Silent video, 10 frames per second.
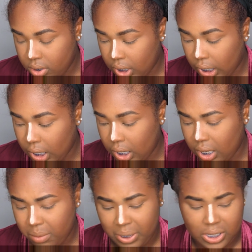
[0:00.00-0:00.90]

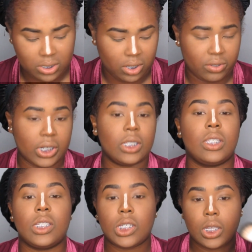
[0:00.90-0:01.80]
anybody that's already
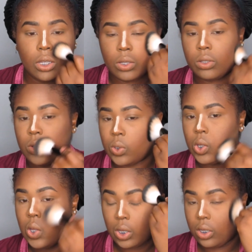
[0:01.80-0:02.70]
teaching,
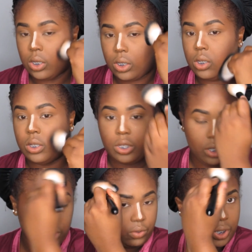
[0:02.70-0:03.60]

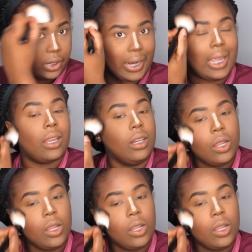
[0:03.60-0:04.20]
you're doing great.